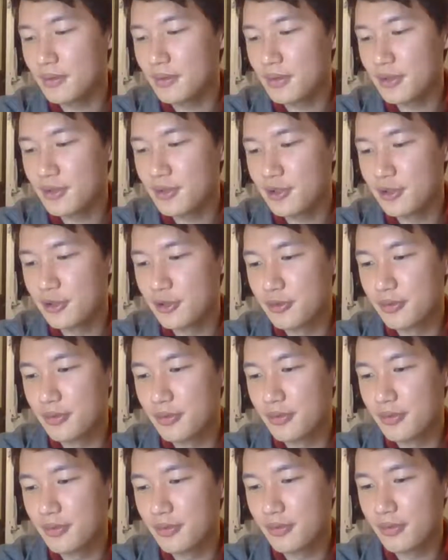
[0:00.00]
So,
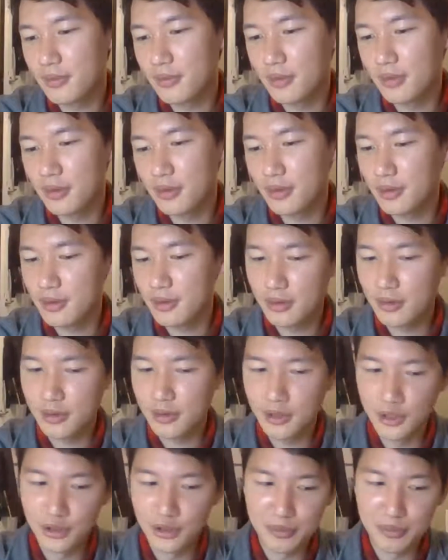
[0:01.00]

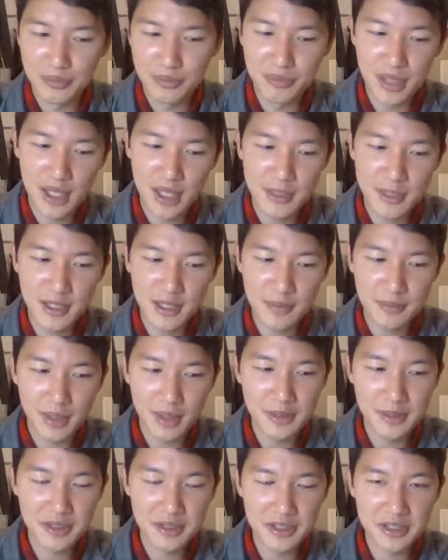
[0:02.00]
you know,
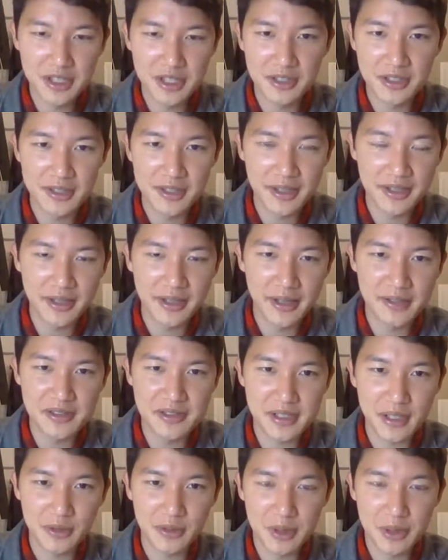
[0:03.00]
maybe in our day-to-day lives,
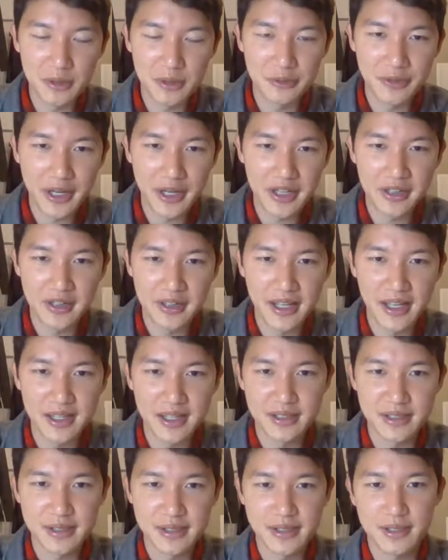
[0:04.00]
like we don't
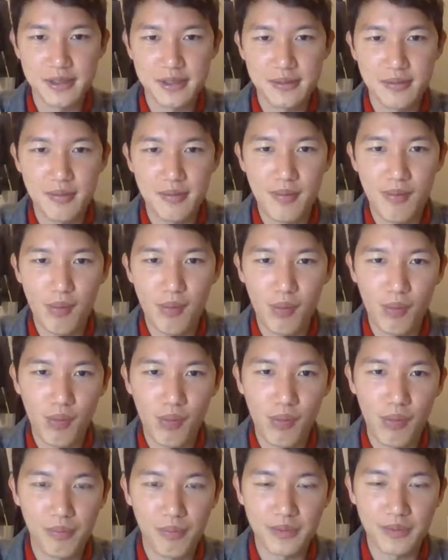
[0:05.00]
recognize
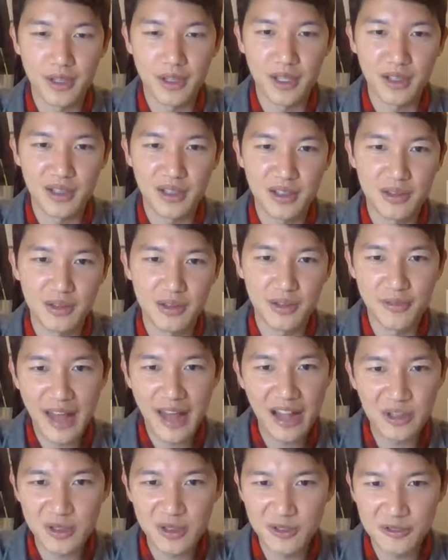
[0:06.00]
like the
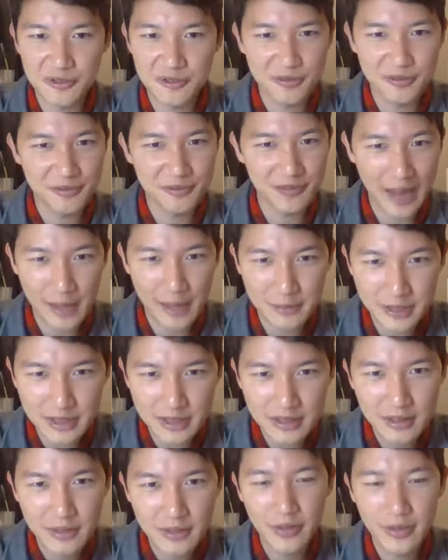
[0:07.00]
value of
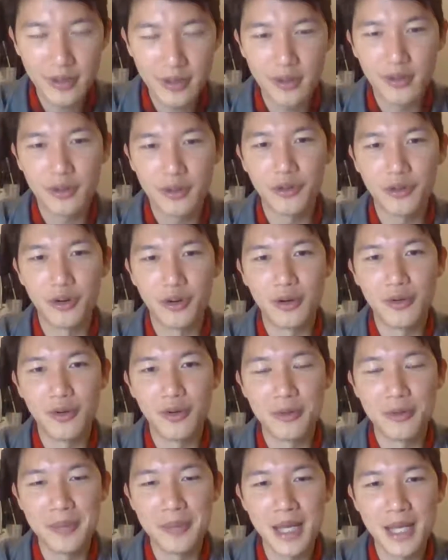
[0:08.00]
family,
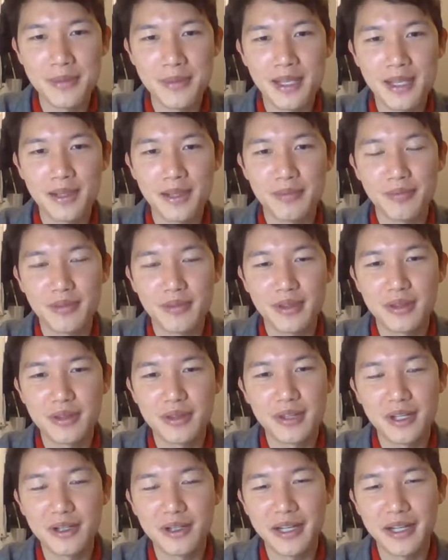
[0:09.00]
or maybe
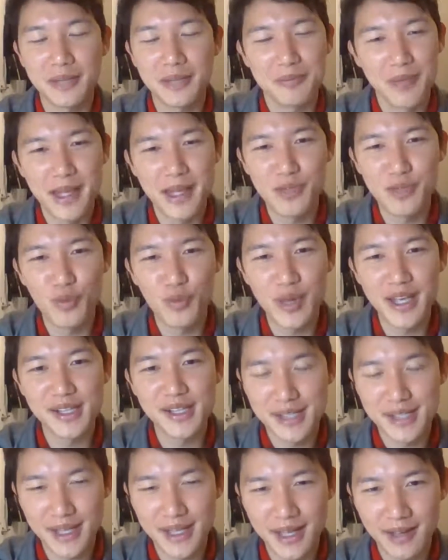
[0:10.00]
there are like many
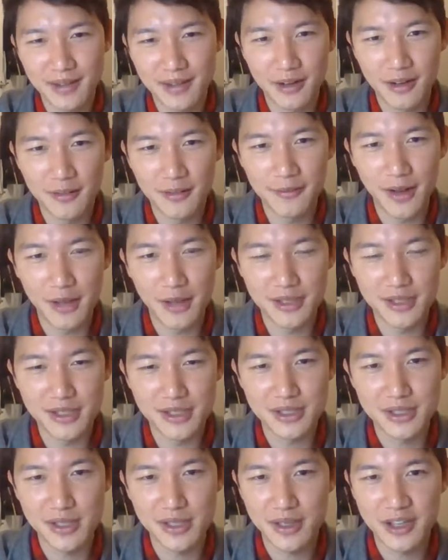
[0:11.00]
ways that our
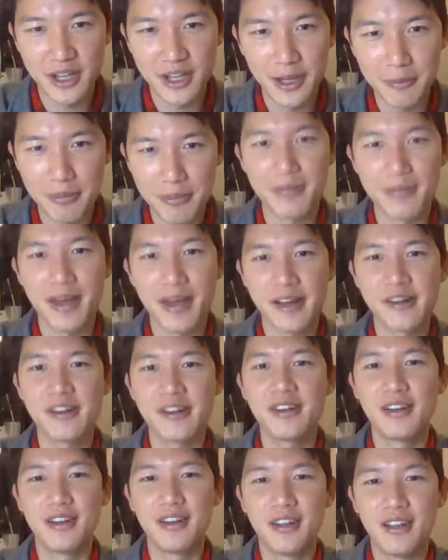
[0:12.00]
families could be
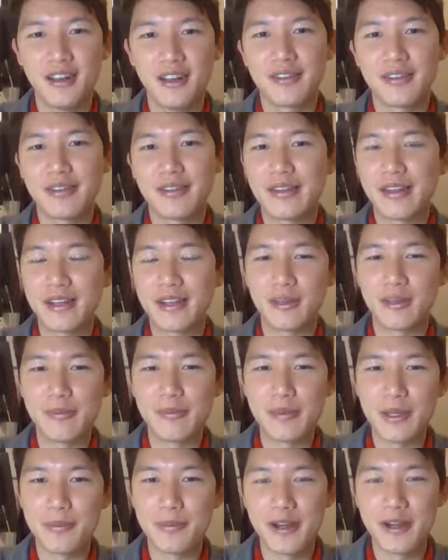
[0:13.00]
better, that it could
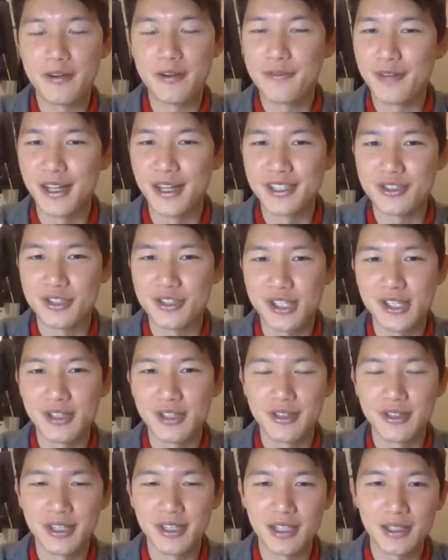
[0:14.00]
be better
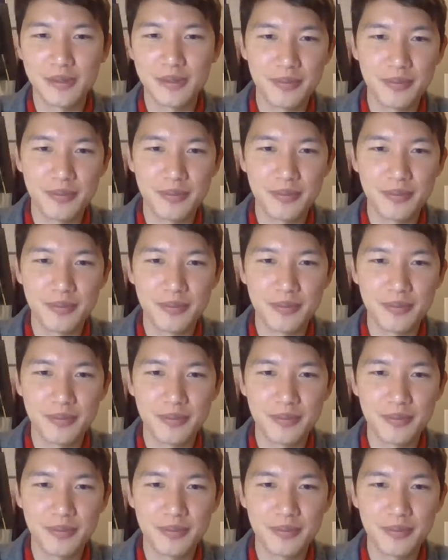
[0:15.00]
fostering like